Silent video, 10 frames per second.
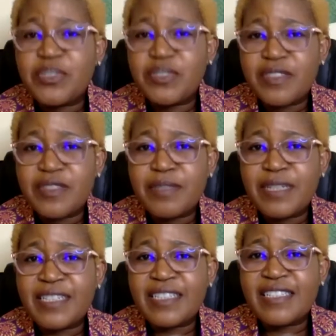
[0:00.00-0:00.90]
to
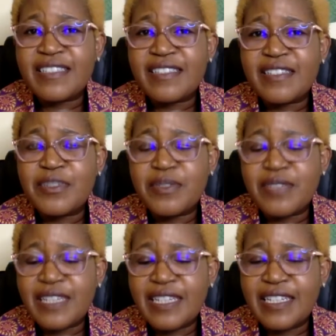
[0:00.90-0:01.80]
respect is, you
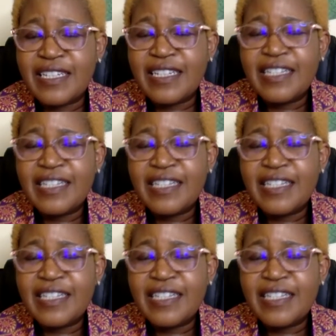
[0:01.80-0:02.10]
say